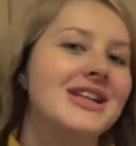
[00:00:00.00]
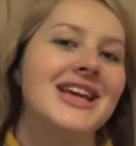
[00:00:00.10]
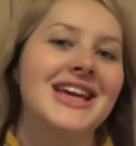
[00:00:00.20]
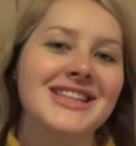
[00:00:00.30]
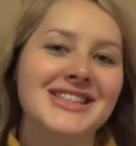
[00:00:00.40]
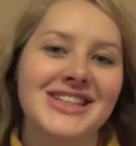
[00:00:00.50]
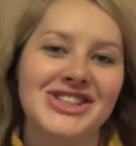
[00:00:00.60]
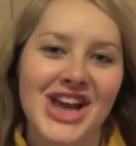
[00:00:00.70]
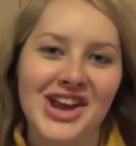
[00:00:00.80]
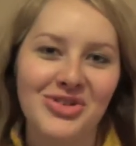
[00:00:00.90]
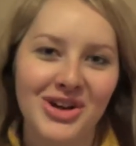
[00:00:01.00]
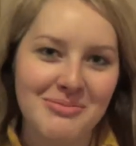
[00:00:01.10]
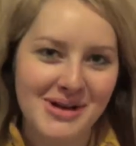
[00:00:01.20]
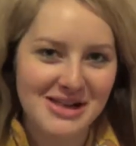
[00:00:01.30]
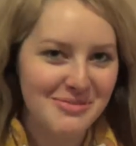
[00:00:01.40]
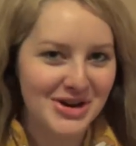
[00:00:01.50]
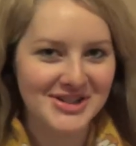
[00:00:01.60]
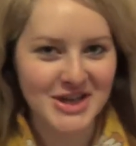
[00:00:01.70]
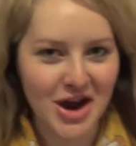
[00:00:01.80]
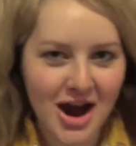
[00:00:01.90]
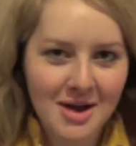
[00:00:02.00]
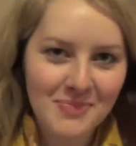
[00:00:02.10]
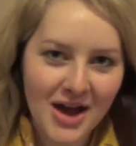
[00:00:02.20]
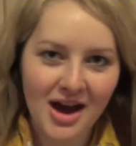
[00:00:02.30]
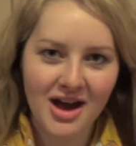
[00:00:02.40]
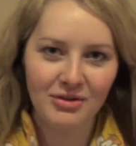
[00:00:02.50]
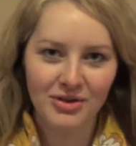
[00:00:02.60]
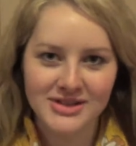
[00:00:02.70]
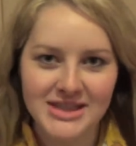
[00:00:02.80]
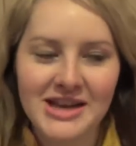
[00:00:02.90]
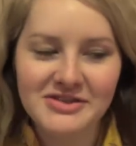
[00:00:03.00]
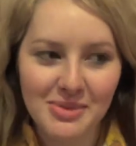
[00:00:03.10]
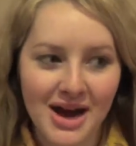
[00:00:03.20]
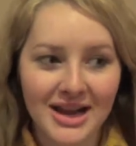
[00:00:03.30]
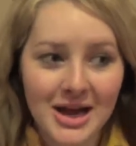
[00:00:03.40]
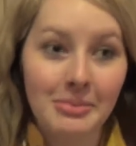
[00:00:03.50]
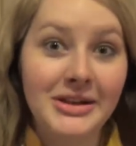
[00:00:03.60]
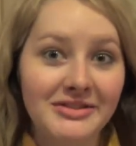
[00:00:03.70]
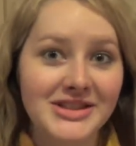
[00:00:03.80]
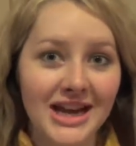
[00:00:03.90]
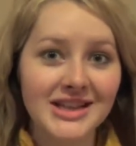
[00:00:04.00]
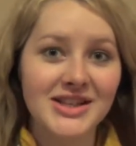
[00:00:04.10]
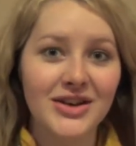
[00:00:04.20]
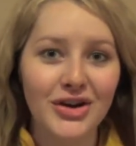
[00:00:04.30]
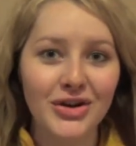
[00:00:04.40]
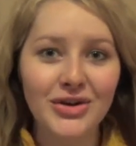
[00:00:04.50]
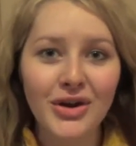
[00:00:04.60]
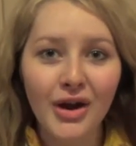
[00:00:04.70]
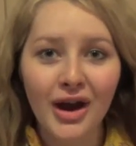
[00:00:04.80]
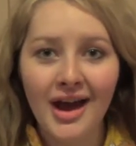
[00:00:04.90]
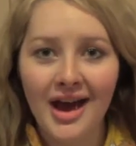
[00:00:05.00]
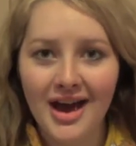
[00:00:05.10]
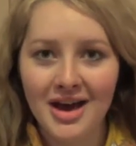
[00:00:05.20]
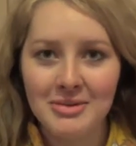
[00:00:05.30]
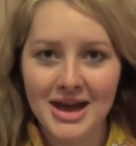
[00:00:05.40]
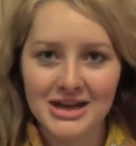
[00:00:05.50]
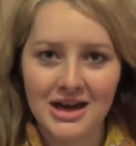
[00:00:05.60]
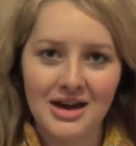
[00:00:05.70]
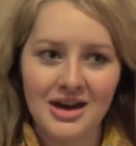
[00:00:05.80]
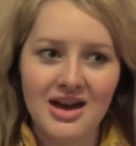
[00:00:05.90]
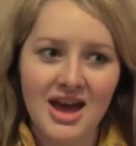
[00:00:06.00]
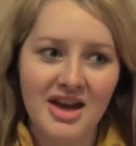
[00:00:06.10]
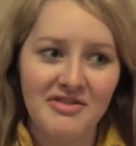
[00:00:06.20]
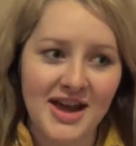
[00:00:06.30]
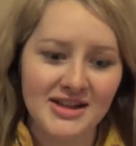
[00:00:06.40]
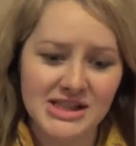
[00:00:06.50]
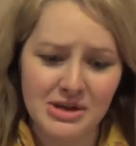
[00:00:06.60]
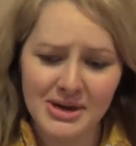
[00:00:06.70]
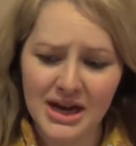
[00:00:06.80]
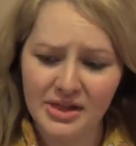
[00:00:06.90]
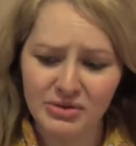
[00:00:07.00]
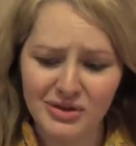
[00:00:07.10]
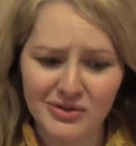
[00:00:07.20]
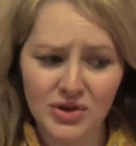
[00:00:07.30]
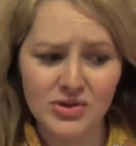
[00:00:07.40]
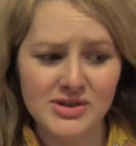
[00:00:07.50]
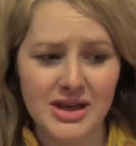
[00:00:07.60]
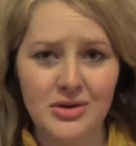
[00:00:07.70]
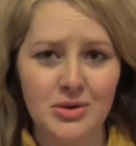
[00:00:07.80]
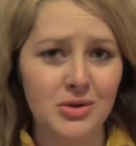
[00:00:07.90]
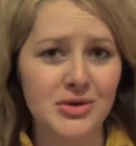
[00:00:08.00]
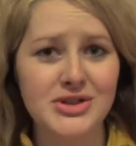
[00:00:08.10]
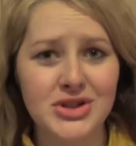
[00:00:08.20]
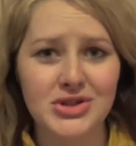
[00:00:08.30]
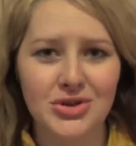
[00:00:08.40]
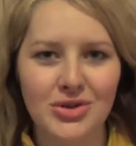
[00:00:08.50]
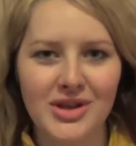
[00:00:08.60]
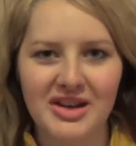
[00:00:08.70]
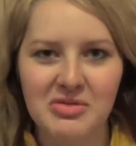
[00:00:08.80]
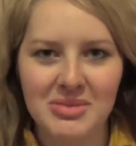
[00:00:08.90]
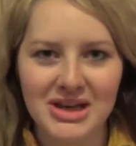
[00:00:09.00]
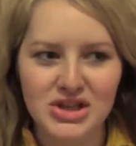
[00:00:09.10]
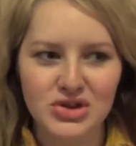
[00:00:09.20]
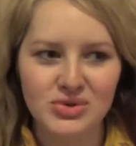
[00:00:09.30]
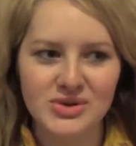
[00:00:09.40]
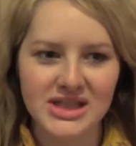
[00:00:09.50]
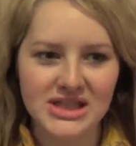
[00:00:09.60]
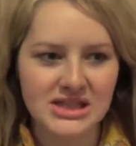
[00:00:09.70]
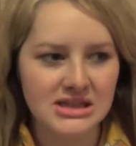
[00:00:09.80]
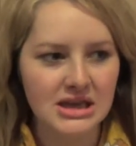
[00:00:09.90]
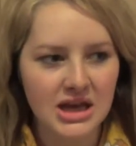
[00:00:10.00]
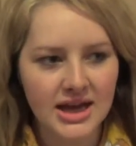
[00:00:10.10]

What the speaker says: it is January BellaBox time. I received mine a couple of days ago and I have had so many other reviews and hauls to do that I've been meaning to do since